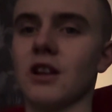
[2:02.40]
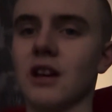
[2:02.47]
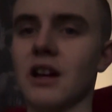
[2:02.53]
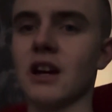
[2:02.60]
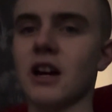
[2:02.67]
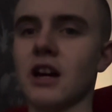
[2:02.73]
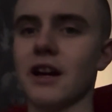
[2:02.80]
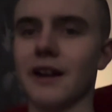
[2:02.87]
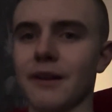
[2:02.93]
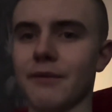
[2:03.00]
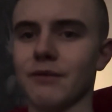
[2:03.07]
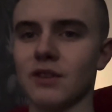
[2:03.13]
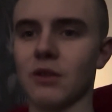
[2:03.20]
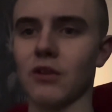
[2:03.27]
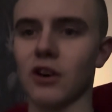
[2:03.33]

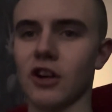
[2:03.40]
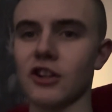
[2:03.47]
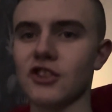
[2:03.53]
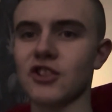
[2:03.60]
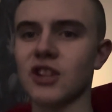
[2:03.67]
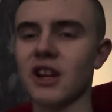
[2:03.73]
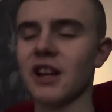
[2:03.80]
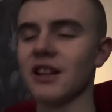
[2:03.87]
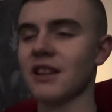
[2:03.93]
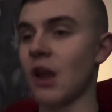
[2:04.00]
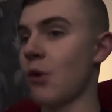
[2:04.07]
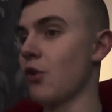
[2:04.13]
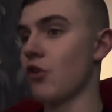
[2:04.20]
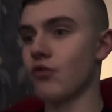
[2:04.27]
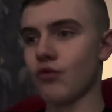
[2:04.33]
to watch. They
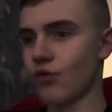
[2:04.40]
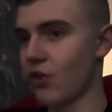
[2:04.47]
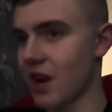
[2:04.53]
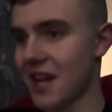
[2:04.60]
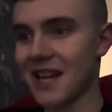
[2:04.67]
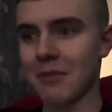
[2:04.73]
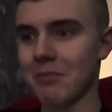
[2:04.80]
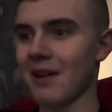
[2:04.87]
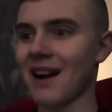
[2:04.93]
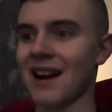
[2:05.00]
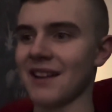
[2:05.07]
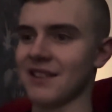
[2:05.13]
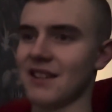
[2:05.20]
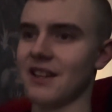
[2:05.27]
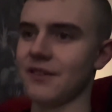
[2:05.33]
were really
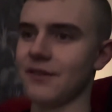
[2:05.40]
bad.